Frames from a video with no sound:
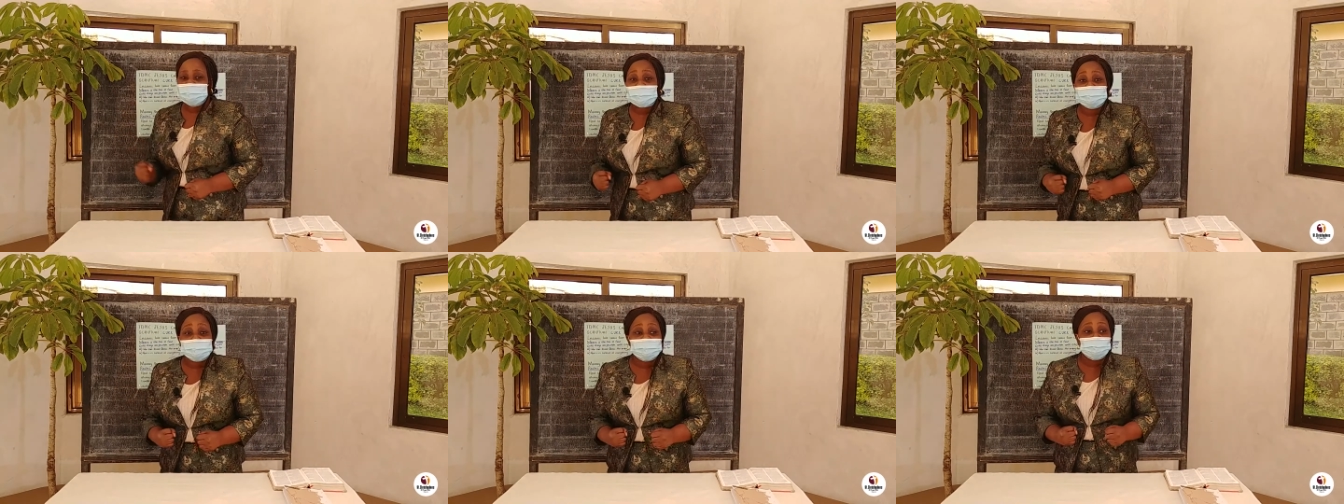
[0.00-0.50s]

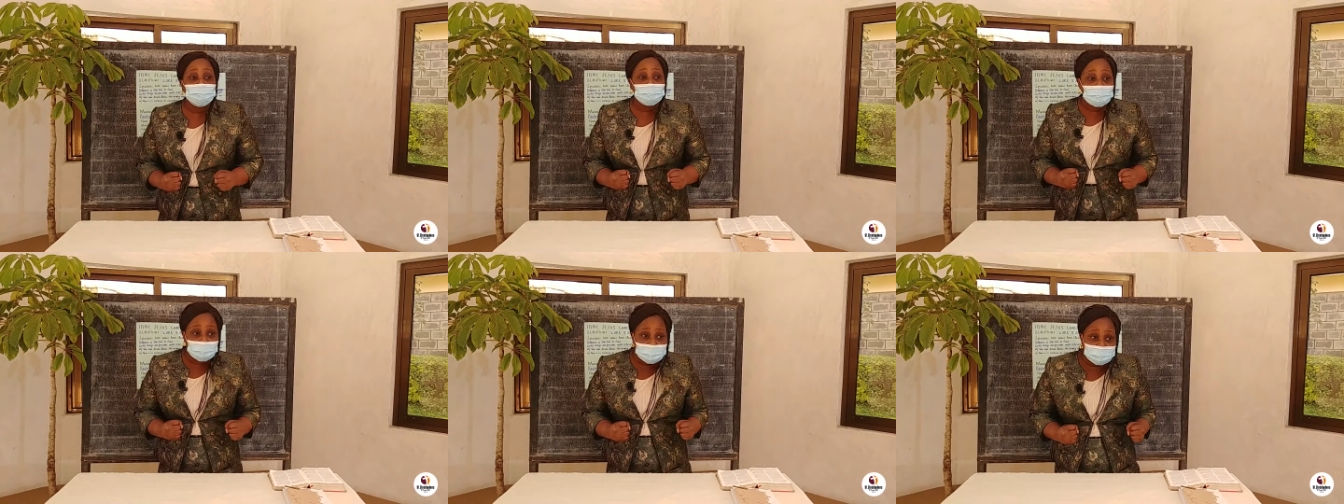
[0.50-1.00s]
started
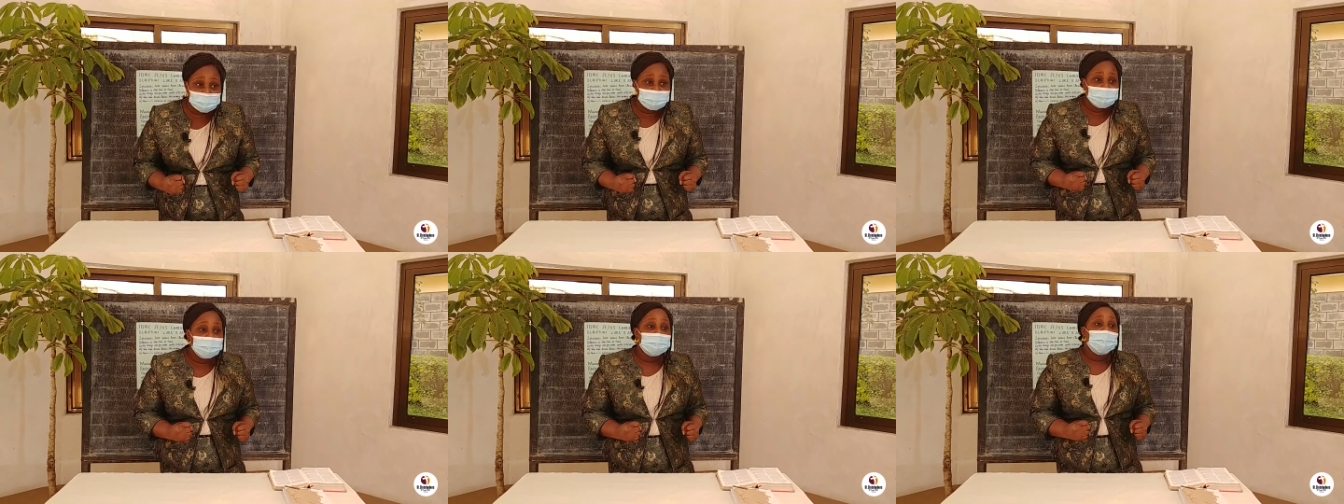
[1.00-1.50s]
blowing.
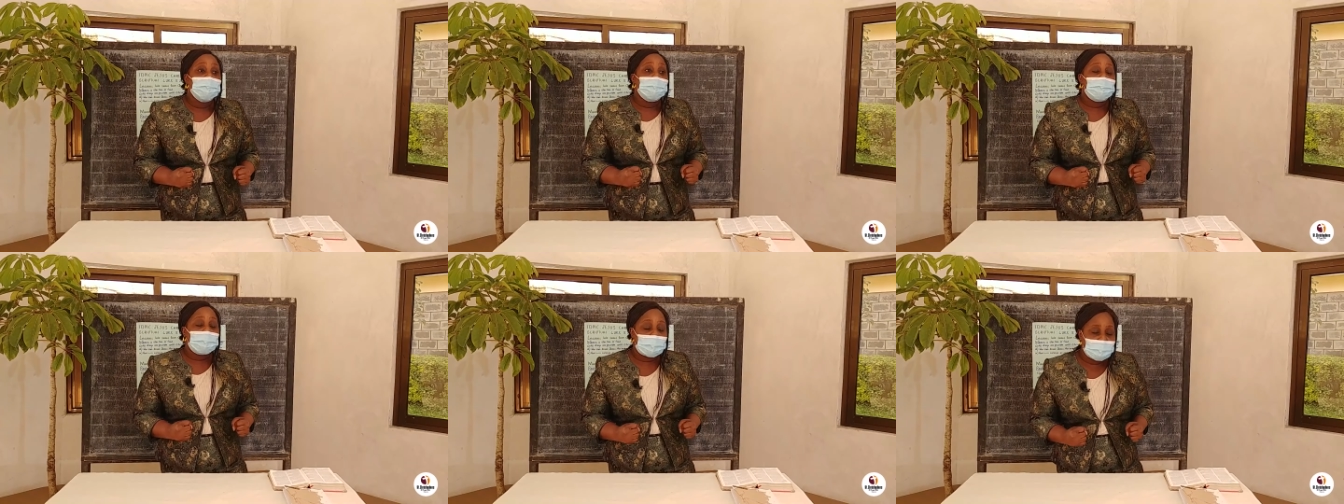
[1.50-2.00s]

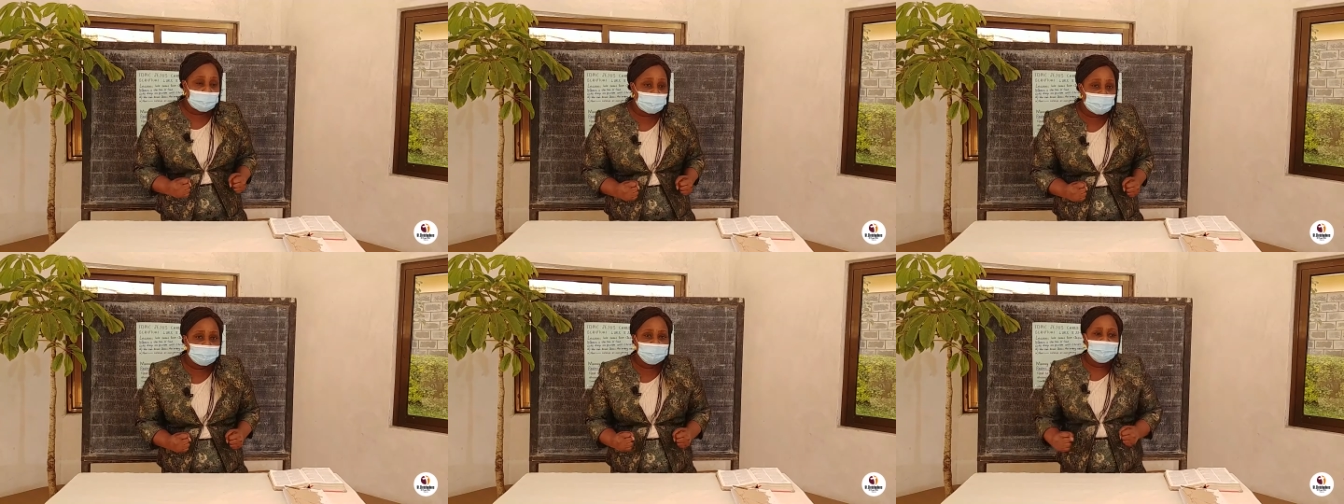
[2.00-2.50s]

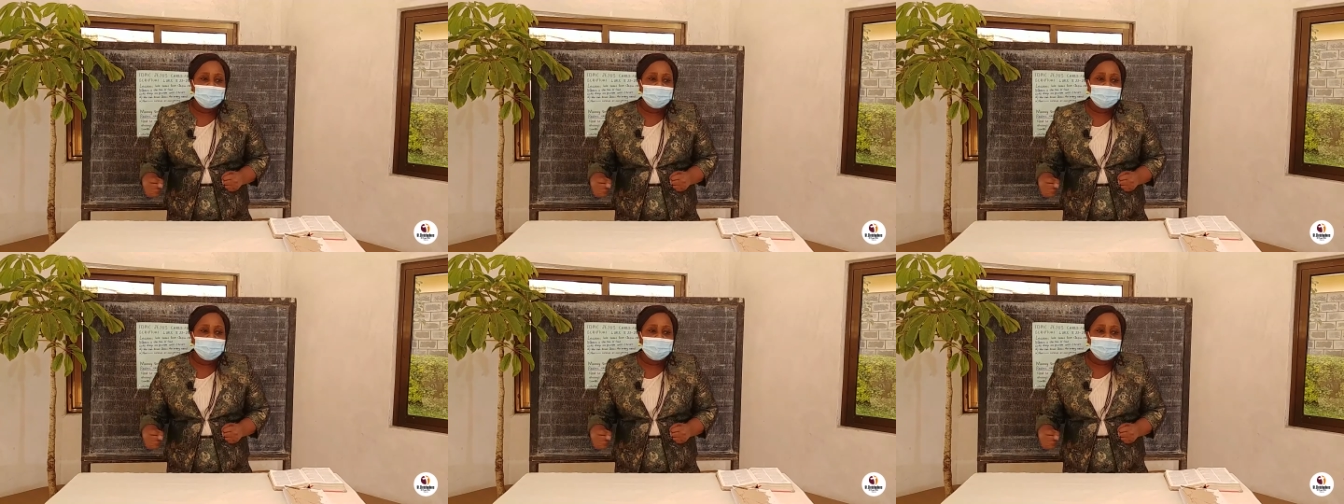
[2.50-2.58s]
Wow!